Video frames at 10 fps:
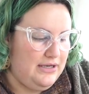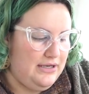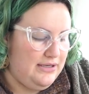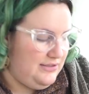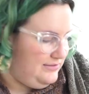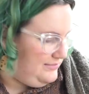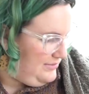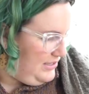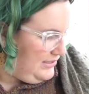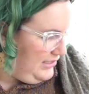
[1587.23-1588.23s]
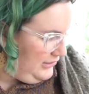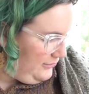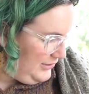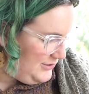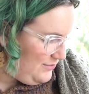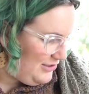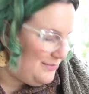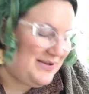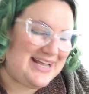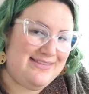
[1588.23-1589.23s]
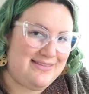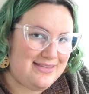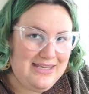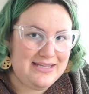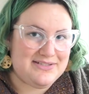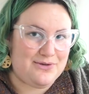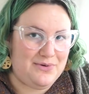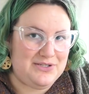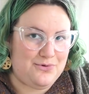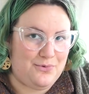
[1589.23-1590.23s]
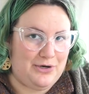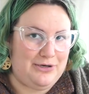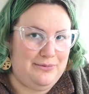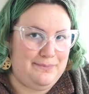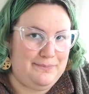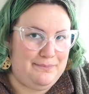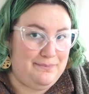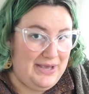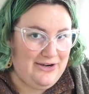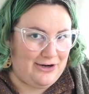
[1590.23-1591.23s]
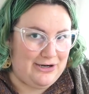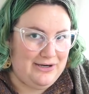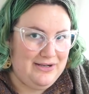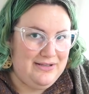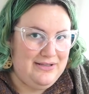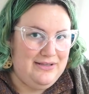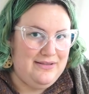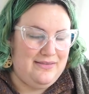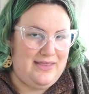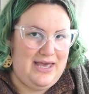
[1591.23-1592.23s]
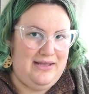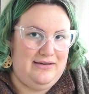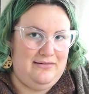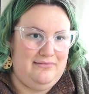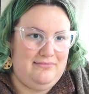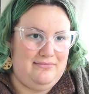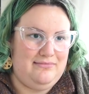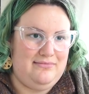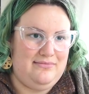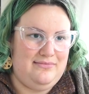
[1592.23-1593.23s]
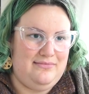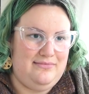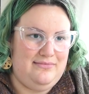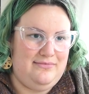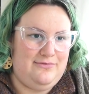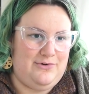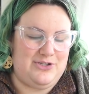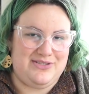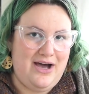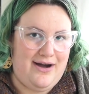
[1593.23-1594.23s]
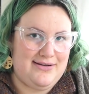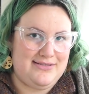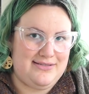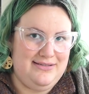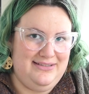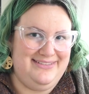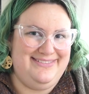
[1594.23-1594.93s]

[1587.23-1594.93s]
a colorwork sweater, but I think it's going to work better than for socks.